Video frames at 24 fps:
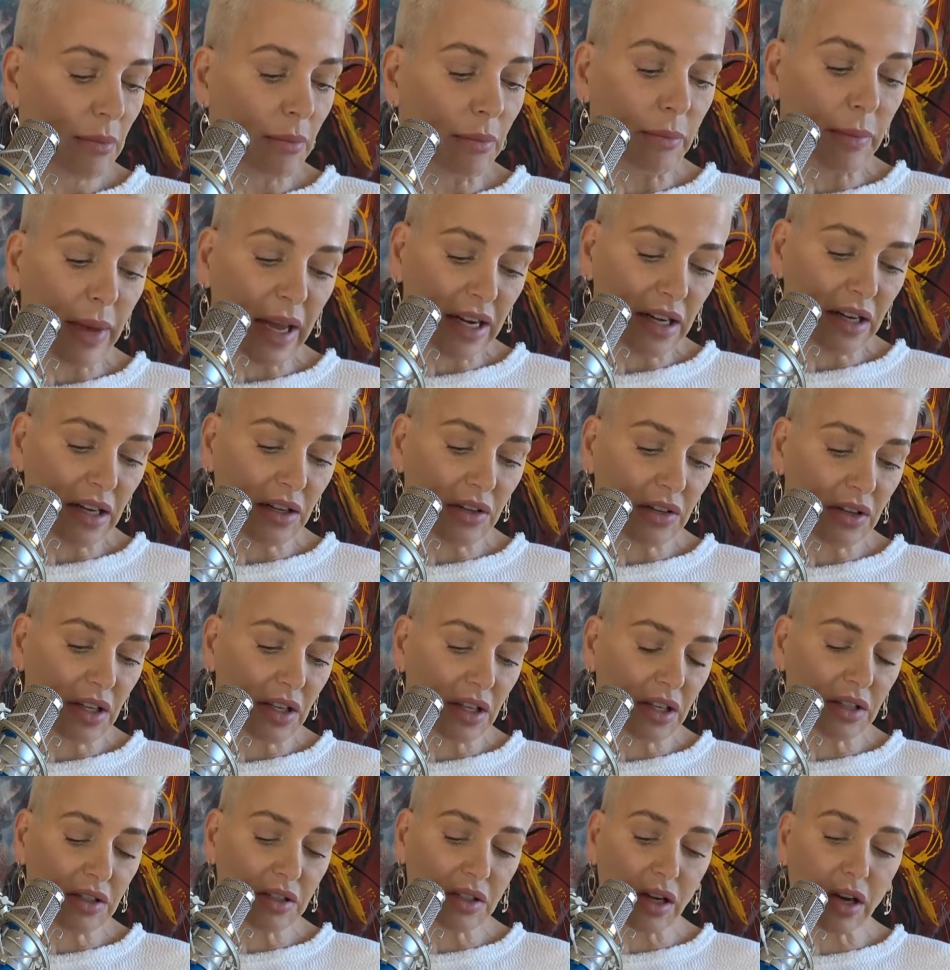Many of
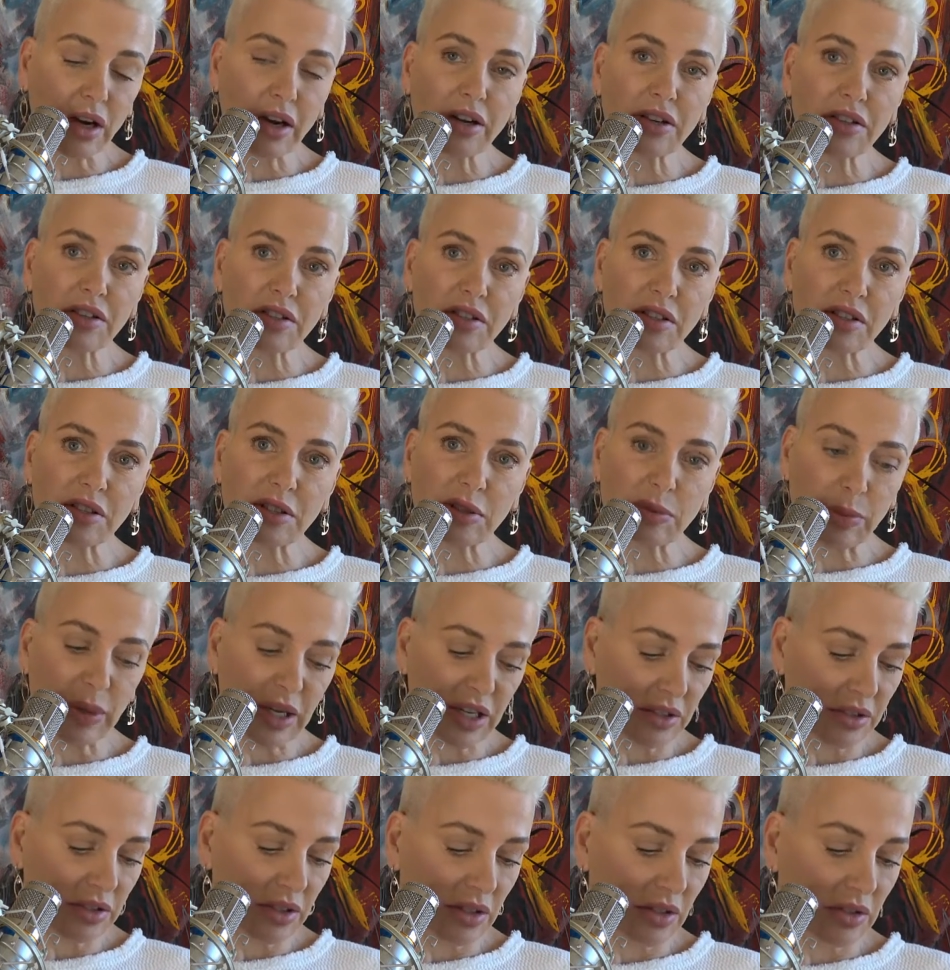these are
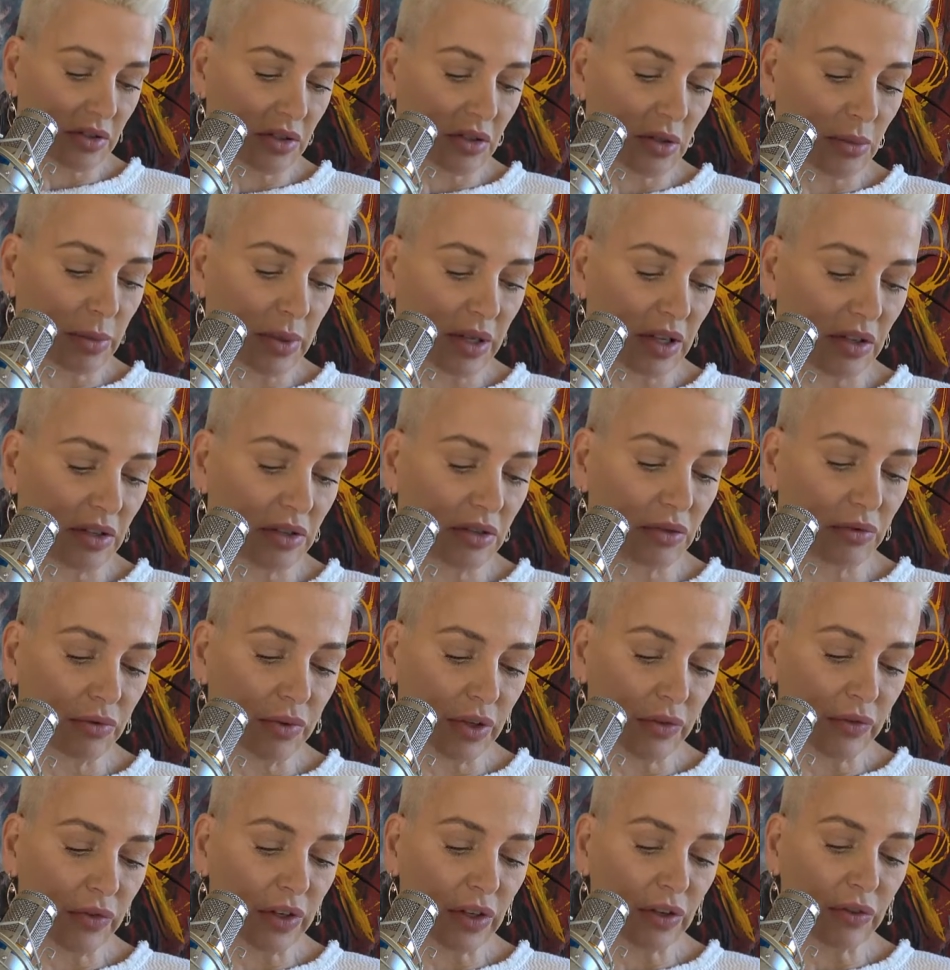suspected to be
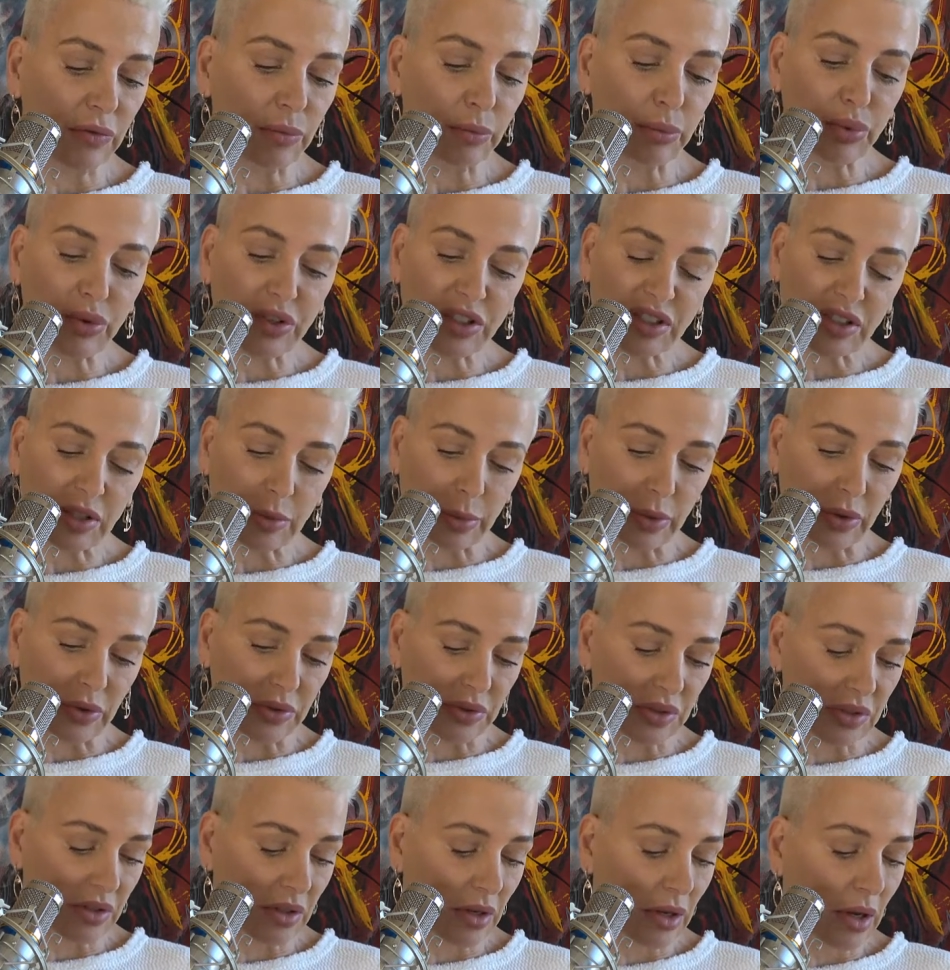derivative
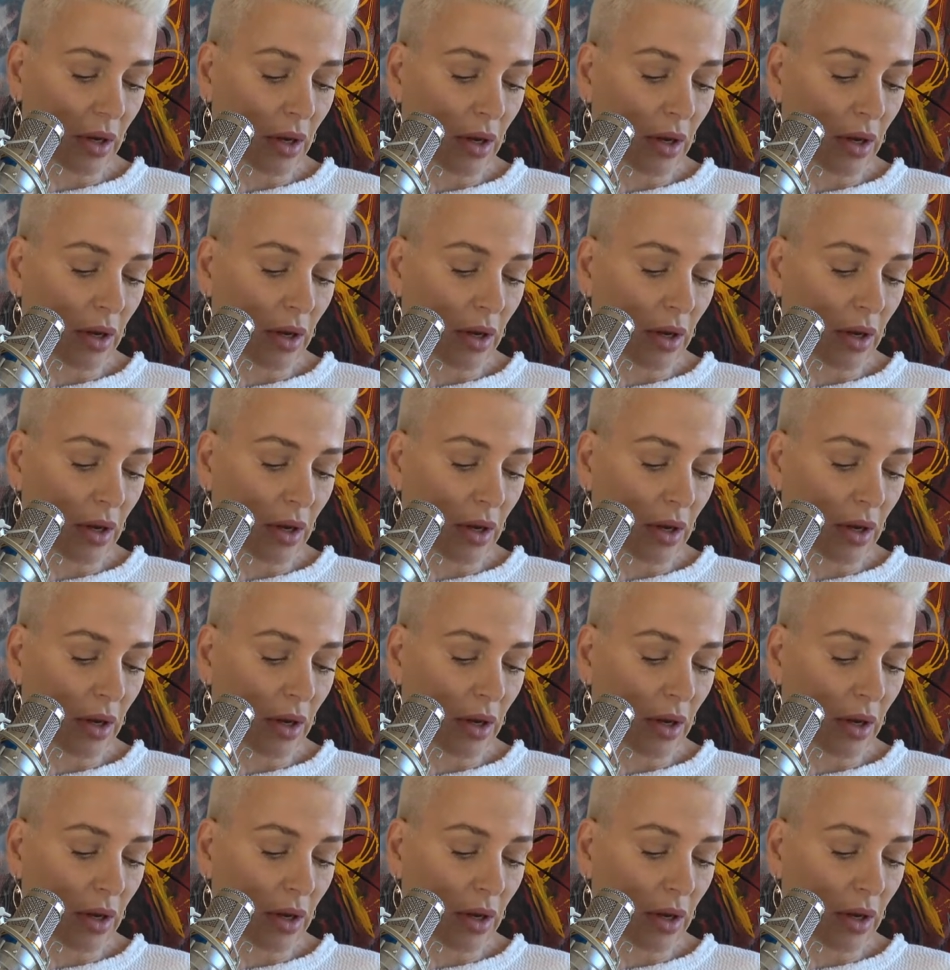principles,